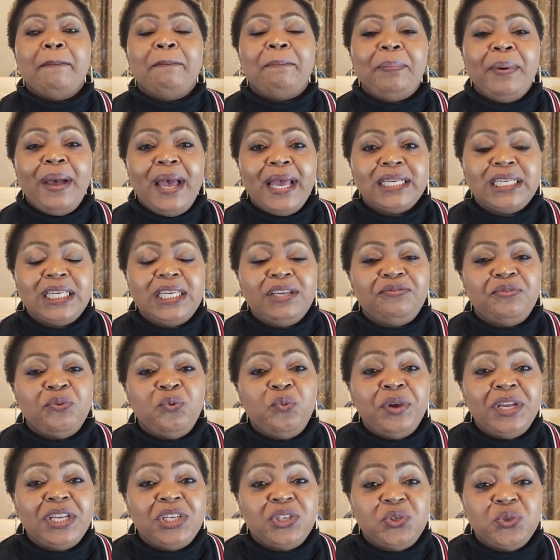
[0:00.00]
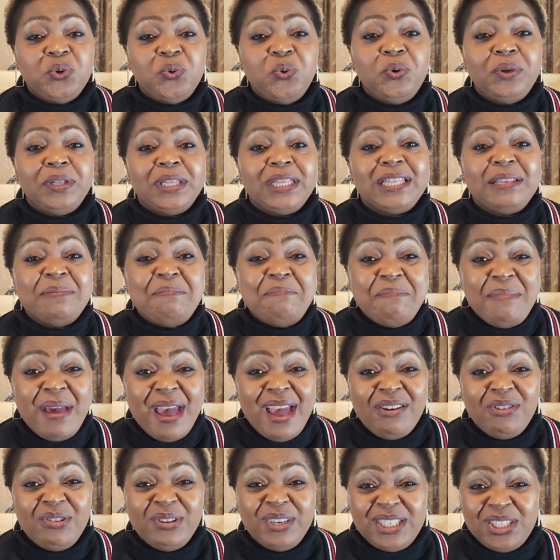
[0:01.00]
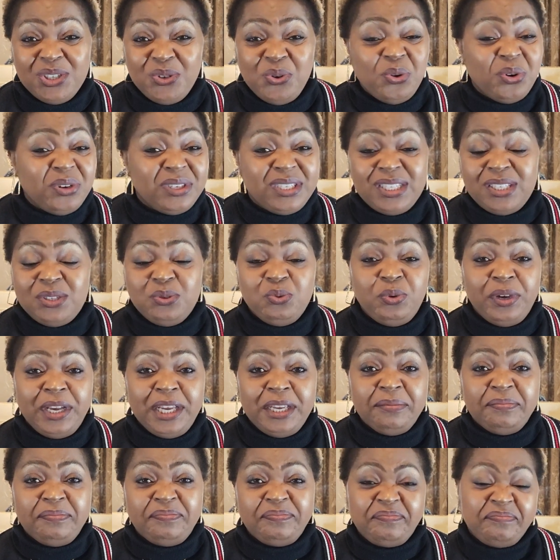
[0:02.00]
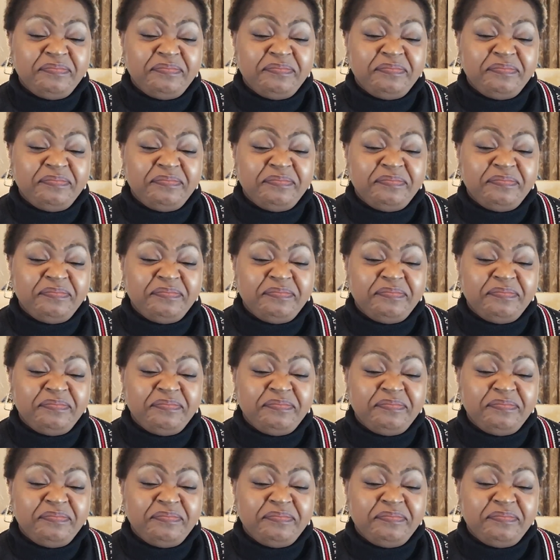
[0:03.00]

But if we do the marriage God's way,